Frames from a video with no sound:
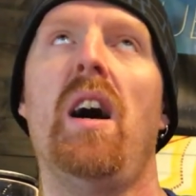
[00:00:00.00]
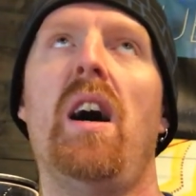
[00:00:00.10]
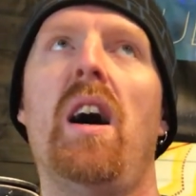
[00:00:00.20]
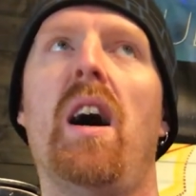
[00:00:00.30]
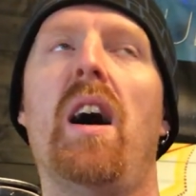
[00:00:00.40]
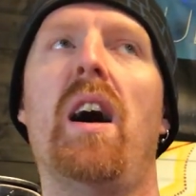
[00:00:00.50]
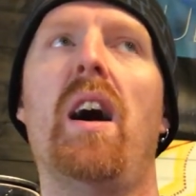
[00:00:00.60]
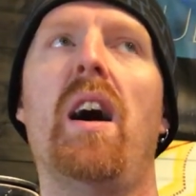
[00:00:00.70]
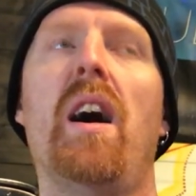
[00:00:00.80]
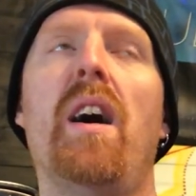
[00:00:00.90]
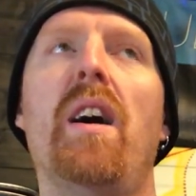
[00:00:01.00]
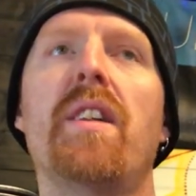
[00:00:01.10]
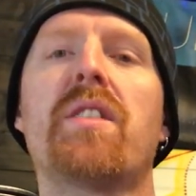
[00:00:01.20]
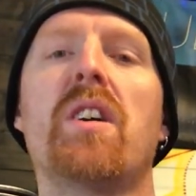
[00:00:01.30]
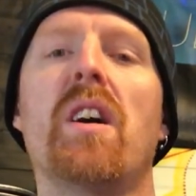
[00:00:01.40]

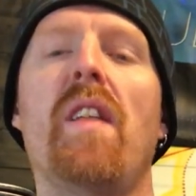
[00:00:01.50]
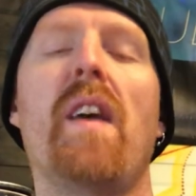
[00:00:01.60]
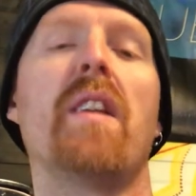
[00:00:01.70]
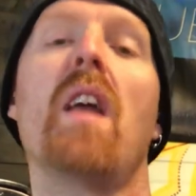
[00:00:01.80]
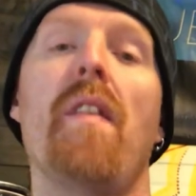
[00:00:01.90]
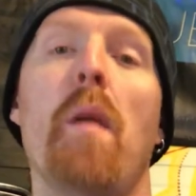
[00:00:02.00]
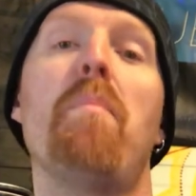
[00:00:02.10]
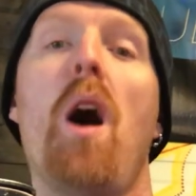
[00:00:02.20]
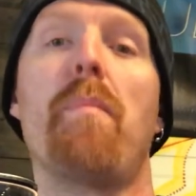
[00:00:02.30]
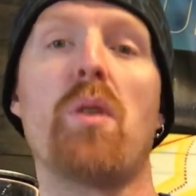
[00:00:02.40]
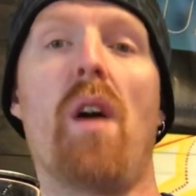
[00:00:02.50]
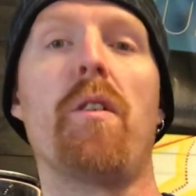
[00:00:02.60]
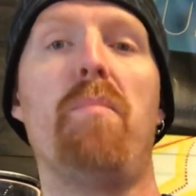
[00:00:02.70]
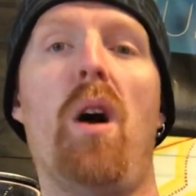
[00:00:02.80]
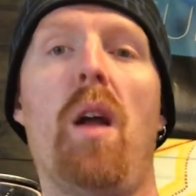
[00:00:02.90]
that's good. And then pop your
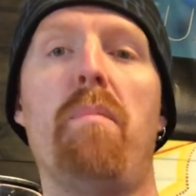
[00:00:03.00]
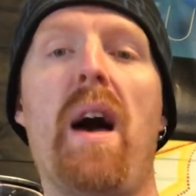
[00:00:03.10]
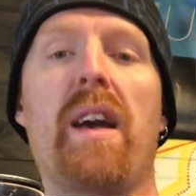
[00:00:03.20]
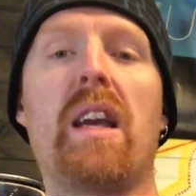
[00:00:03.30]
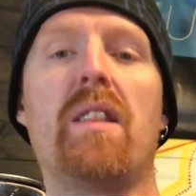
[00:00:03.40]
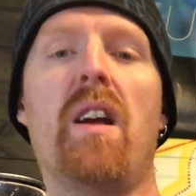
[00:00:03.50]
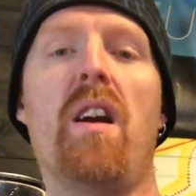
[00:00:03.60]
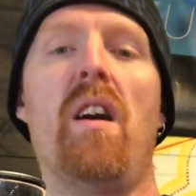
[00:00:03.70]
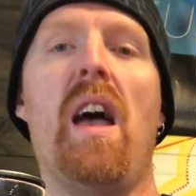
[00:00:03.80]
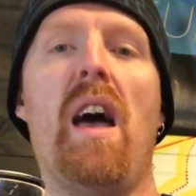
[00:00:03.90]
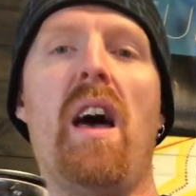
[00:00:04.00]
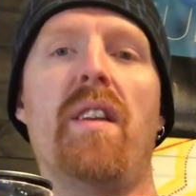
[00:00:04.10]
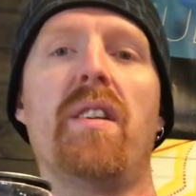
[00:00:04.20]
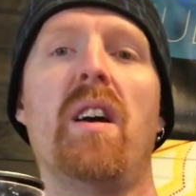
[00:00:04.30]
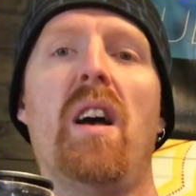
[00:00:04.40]
other pod back in there
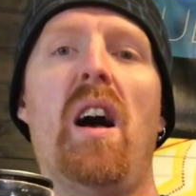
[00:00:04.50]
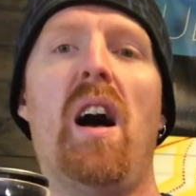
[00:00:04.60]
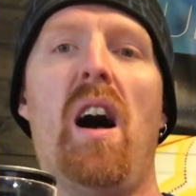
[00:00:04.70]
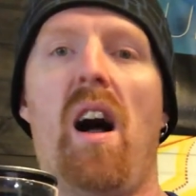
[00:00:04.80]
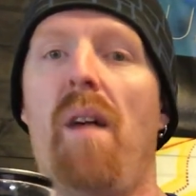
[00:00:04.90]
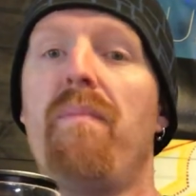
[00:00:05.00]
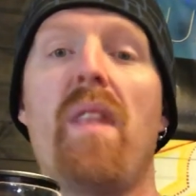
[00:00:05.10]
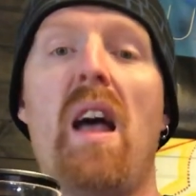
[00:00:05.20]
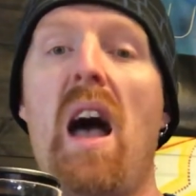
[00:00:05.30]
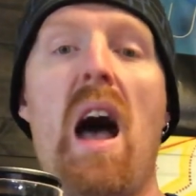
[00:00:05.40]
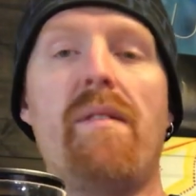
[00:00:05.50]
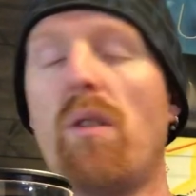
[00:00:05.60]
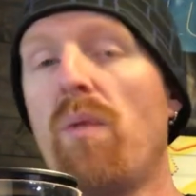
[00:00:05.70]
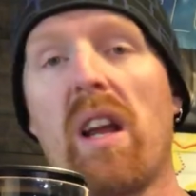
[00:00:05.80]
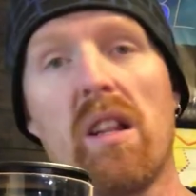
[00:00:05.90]
and have
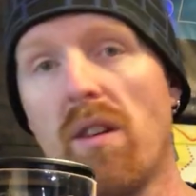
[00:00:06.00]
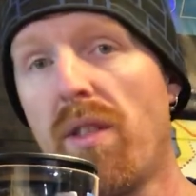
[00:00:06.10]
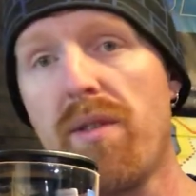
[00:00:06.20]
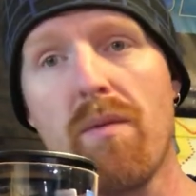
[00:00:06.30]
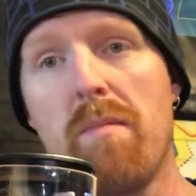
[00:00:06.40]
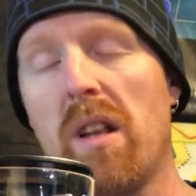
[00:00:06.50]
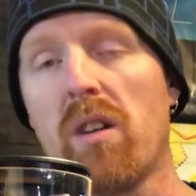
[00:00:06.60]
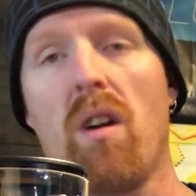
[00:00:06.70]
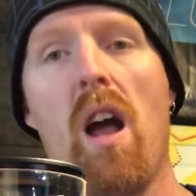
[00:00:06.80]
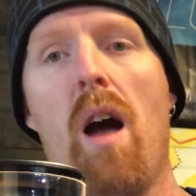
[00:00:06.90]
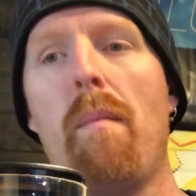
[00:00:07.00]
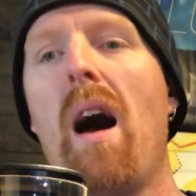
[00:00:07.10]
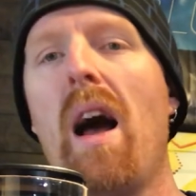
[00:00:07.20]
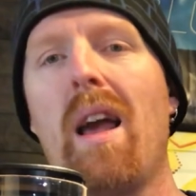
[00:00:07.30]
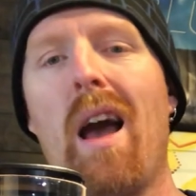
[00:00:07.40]
a regular 3 milligram.
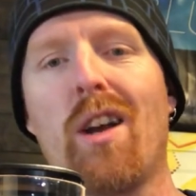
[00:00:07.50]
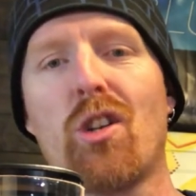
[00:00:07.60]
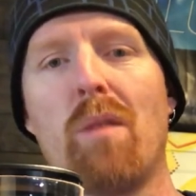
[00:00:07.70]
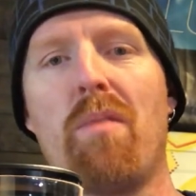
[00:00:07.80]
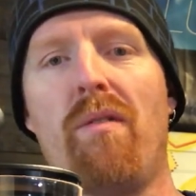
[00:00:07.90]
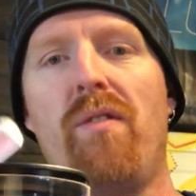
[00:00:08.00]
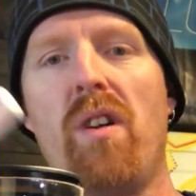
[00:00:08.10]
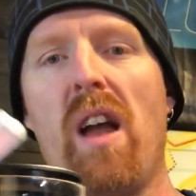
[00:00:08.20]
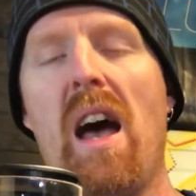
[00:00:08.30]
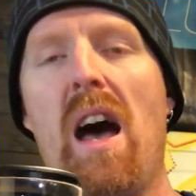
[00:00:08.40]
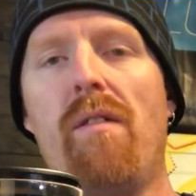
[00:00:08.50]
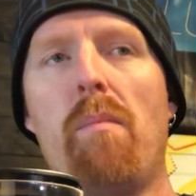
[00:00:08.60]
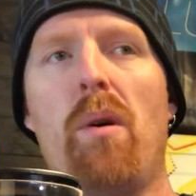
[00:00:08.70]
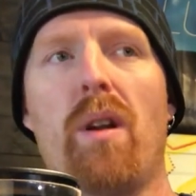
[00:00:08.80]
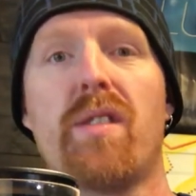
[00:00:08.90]
I actually prefer to have
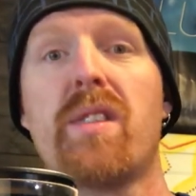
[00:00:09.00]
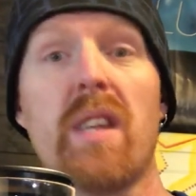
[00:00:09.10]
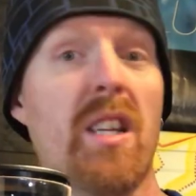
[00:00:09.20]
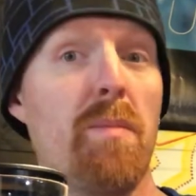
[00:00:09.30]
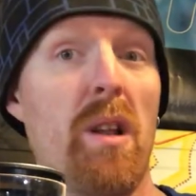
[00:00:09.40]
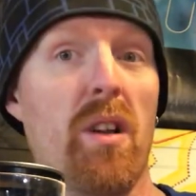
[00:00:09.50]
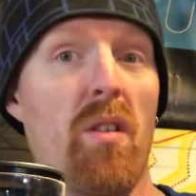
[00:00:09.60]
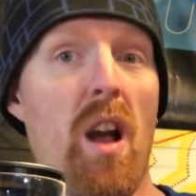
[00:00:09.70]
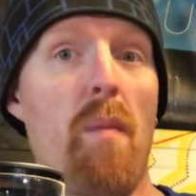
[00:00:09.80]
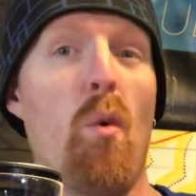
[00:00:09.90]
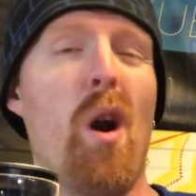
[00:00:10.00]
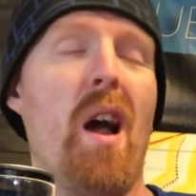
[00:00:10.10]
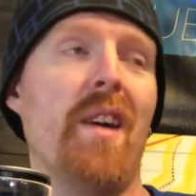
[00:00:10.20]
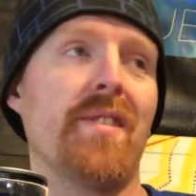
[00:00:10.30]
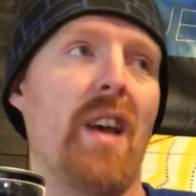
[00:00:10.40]
about a 6 milligram,
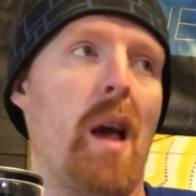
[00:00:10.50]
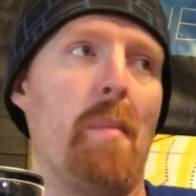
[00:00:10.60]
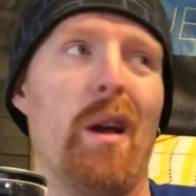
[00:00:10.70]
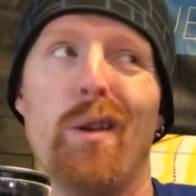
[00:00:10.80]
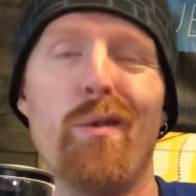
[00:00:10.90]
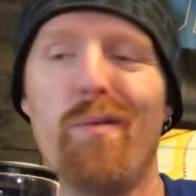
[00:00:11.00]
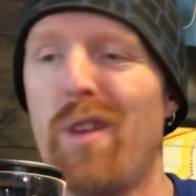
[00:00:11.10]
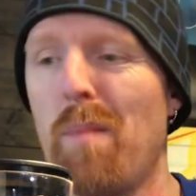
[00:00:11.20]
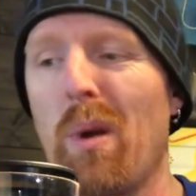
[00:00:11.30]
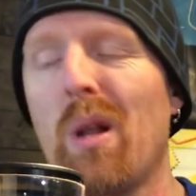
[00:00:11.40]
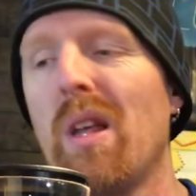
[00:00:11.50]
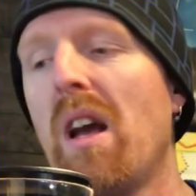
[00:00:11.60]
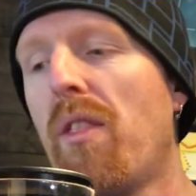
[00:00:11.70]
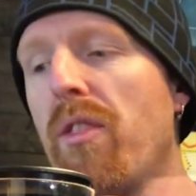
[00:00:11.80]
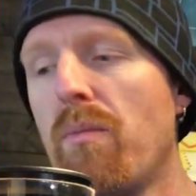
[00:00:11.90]
whereas I'm typically
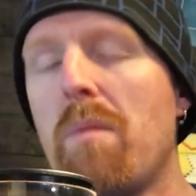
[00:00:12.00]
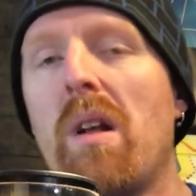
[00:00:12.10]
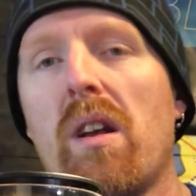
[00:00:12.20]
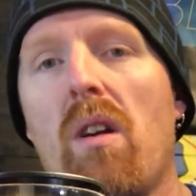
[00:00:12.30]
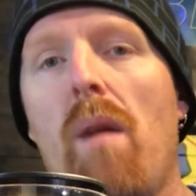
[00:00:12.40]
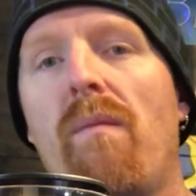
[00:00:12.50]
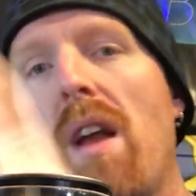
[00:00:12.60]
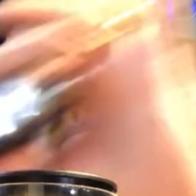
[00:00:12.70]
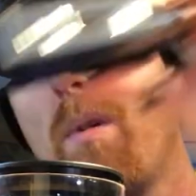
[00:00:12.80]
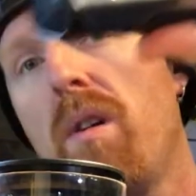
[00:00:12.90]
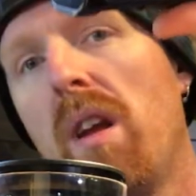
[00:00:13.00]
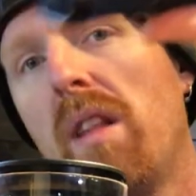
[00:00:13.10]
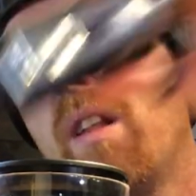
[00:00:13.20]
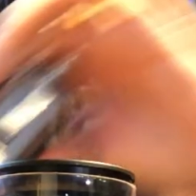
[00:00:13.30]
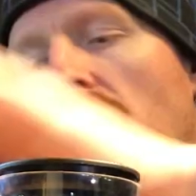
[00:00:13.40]
a 3 milligram vapor
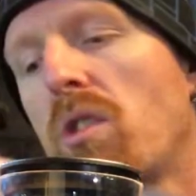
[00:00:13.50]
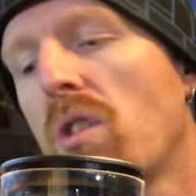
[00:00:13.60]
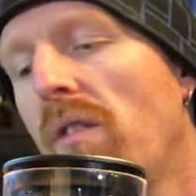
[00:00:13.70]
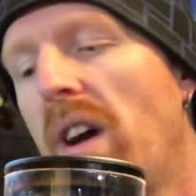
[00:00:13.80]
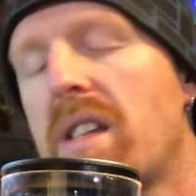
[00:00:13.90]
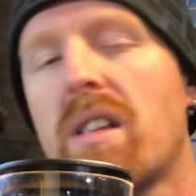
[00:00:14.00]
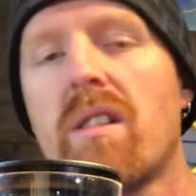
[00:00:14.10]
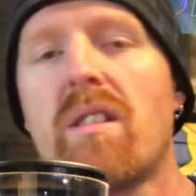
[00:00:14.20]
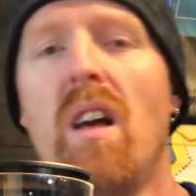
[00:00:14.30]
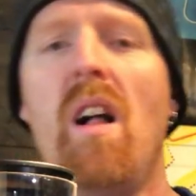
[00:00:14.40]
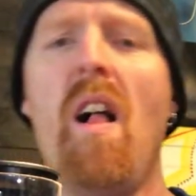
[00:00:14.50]
in the larger devices.